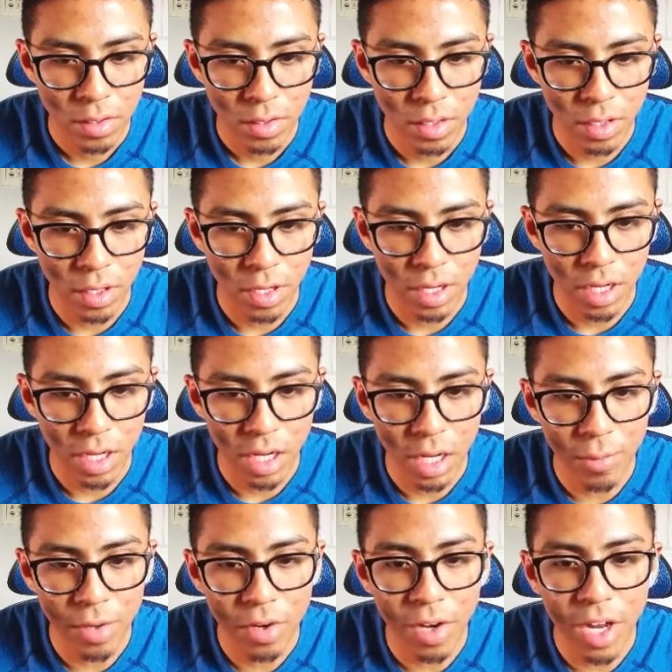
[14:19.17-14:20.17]
Alright,
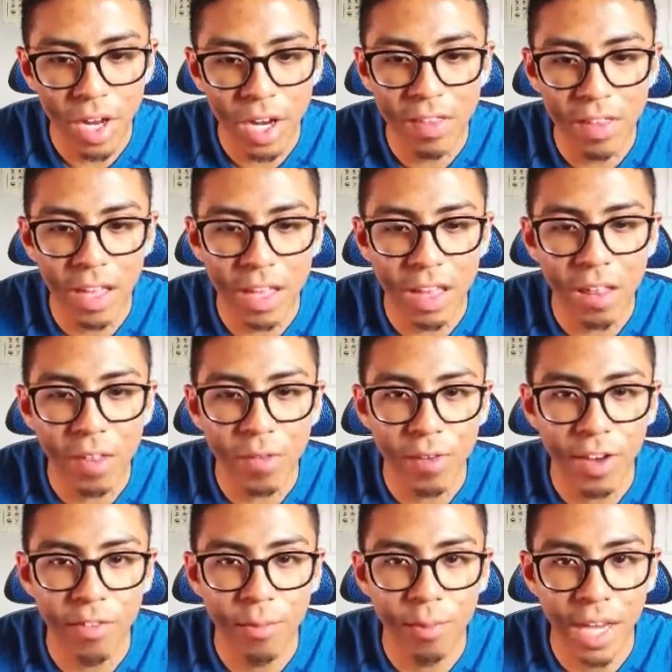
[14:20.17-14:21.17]
I'm gonna go ahead and take these
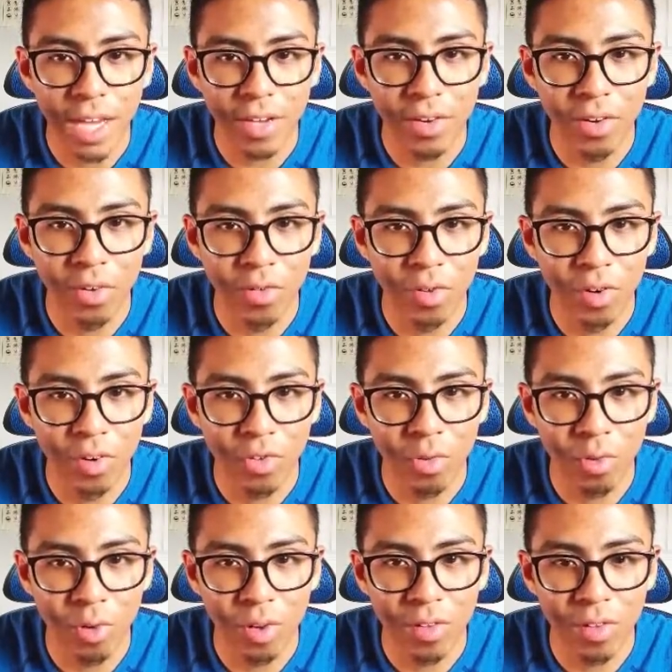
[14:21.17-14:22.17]
5 back over
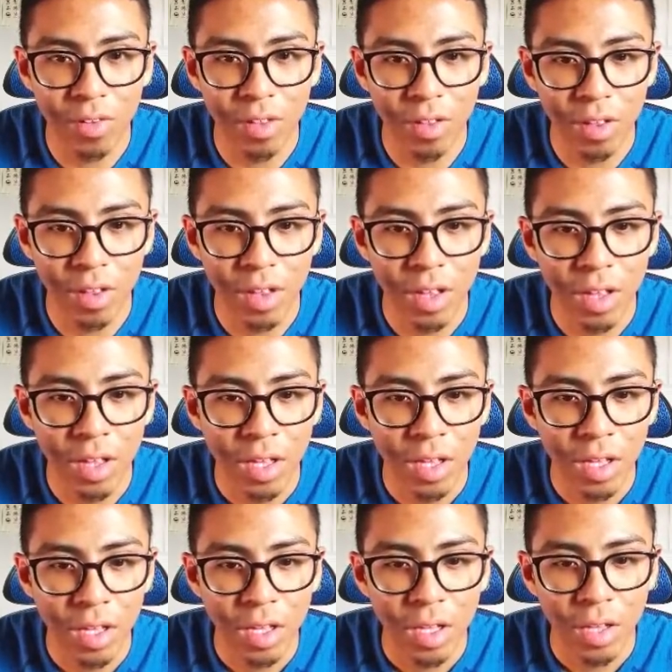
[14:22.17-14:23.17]
towards
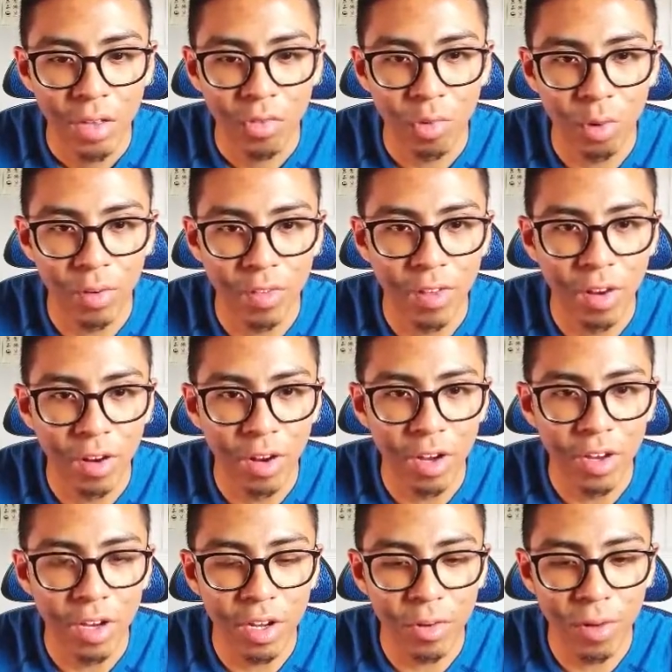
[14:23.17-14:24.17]
their
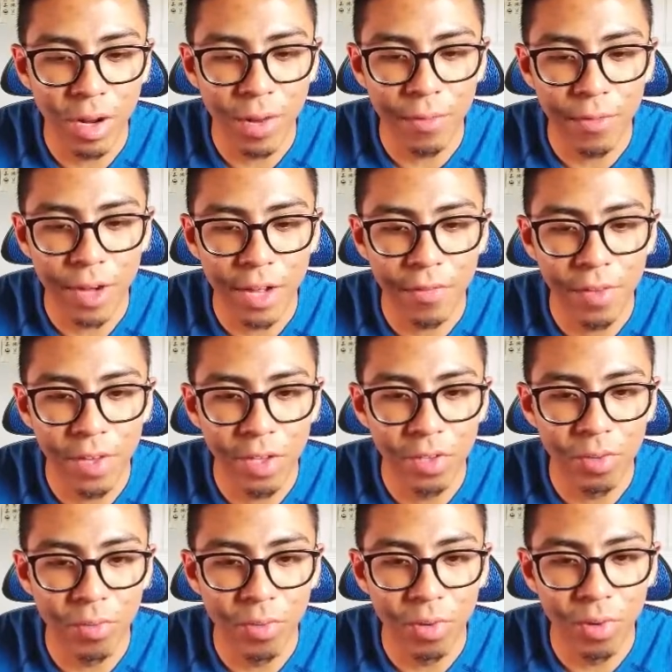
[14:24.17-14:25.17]
onion and grab 5
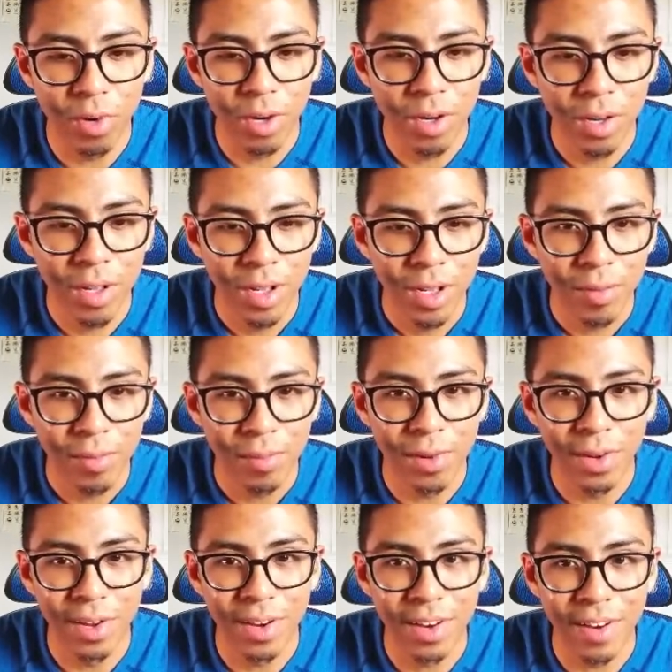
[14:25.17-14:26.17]
yellow more,
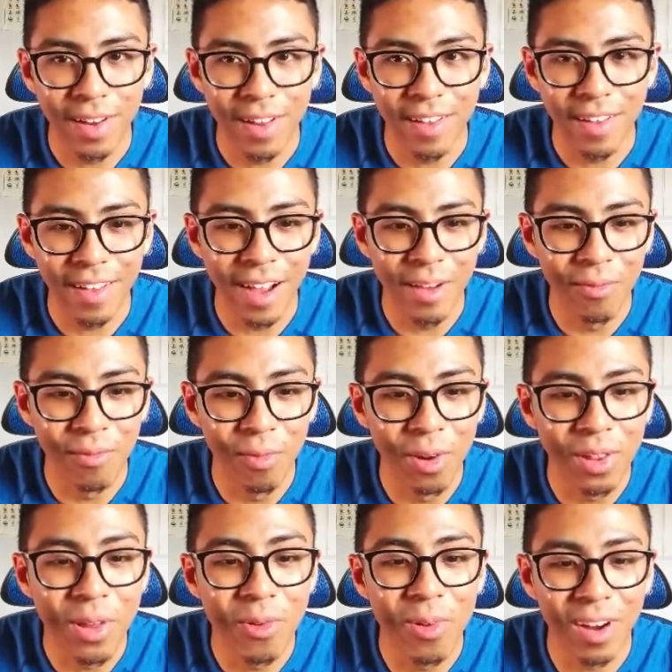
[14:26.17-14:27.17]
but I'm
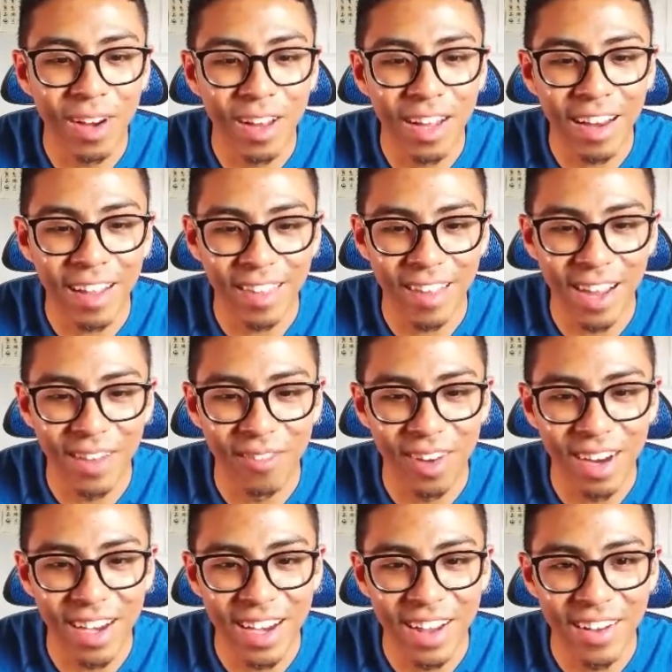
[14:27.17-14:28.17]
really running out of time
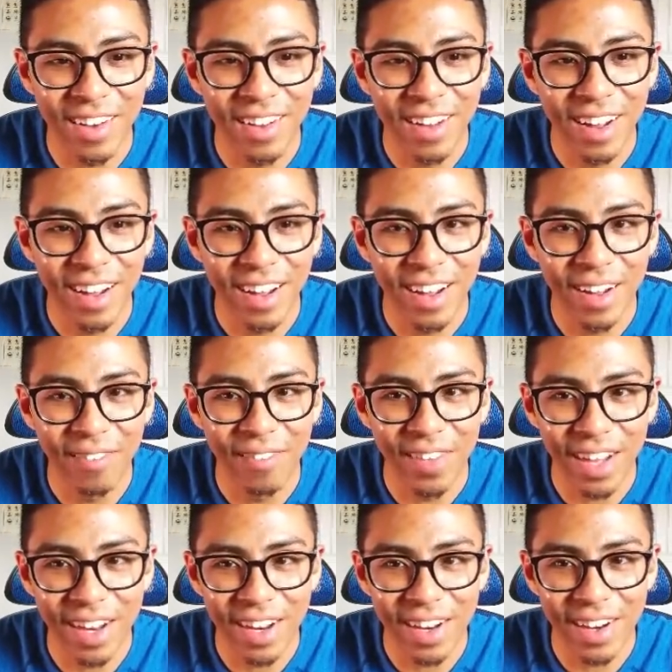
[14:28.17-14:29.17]
right now.
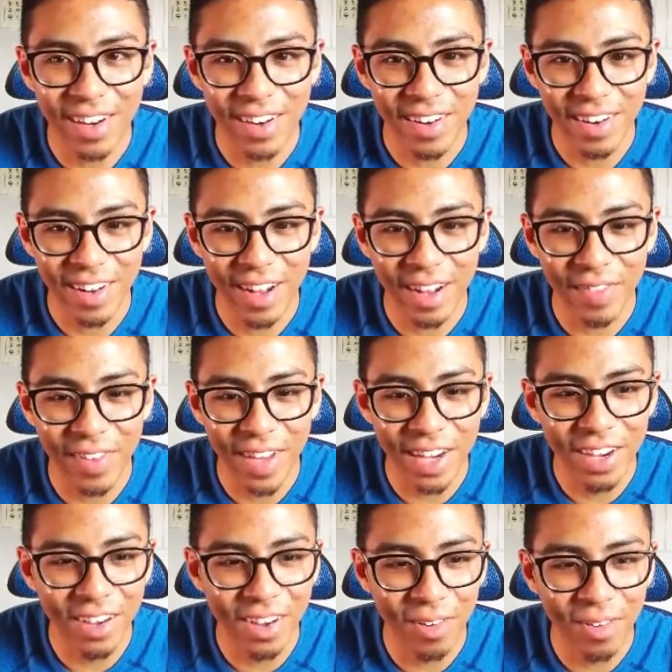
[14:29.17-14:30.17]
I'm
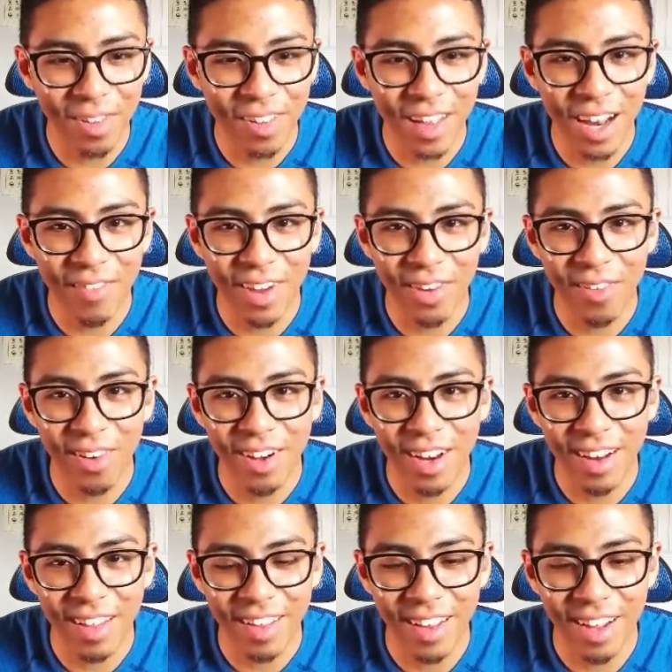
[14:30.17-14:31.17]
kind of nervous that I might run
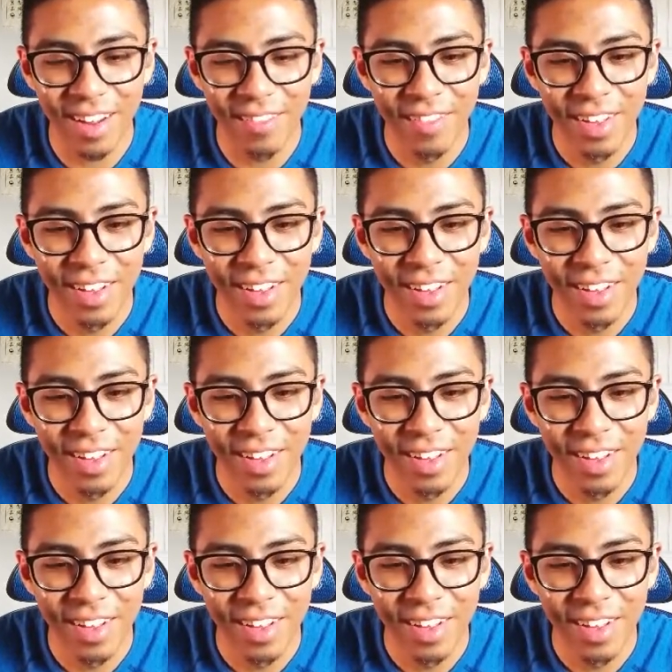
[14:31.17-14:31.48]
out of time.